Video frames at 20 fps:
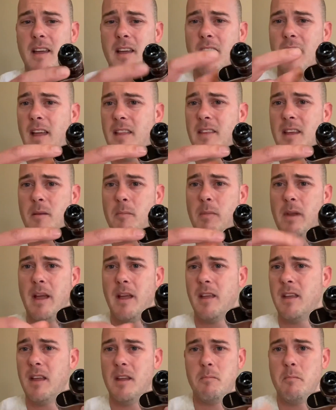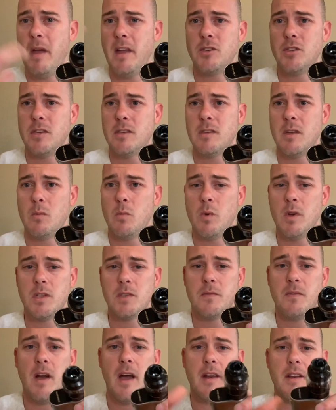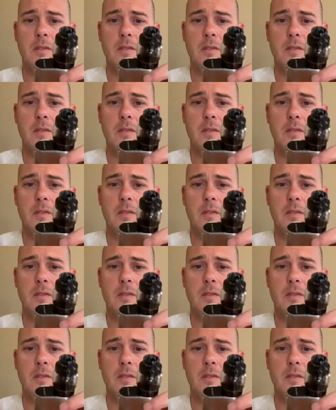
and that black, it matches, it works fine.